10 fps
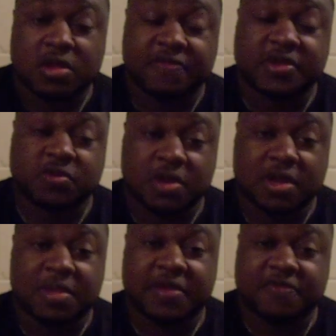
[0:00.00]
Division
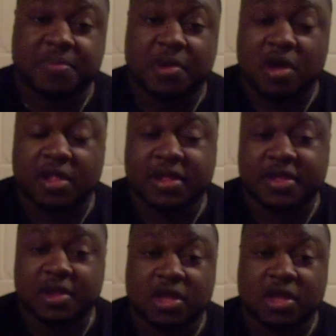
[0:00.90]
I AA football, and then